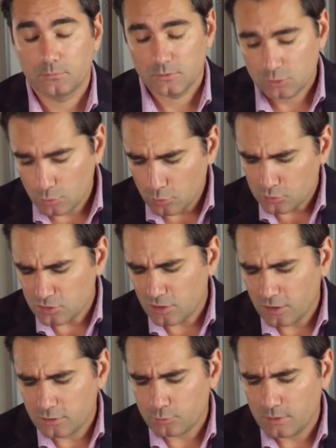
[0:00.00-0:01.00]
So those are
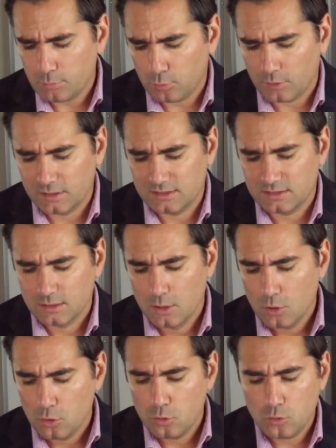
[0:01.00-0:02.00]
the 3 points.
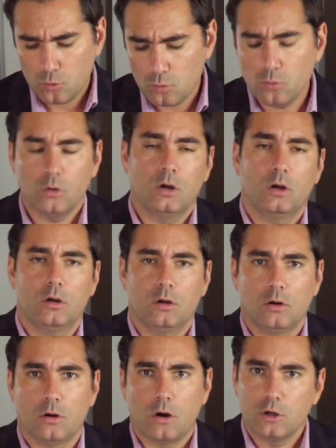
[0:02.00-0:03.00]
Who
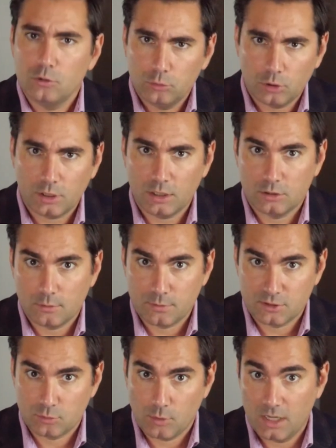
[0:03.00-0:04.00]
are you looking to
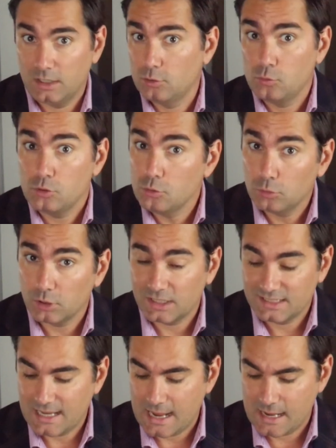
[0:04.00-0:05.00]
persuade? Who are you
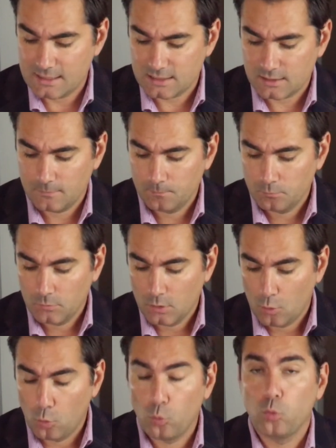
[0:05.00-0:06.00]
looking to ask?
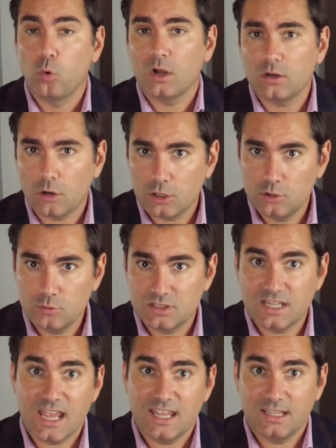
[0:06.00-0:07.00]
What are you
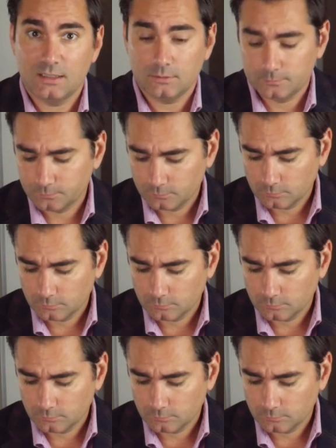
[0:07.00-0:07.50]
saying?